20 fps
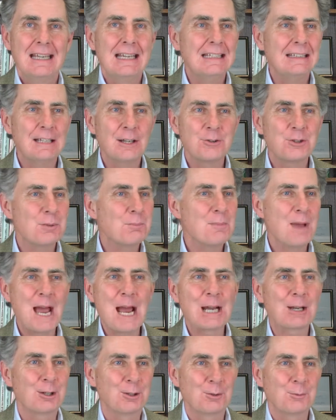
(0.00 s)
it doesn't
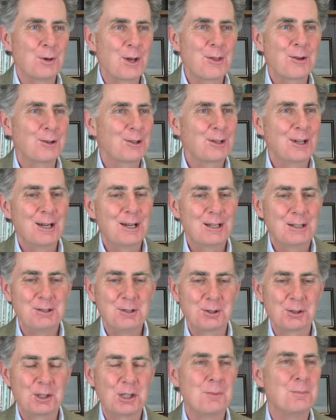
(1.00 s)
matter whether or not
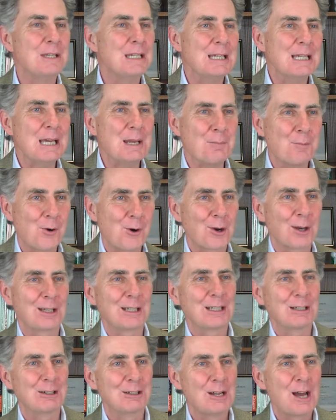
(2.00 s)
you're going to be in
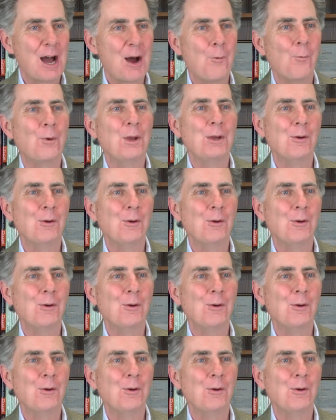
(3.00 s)
marketing or not.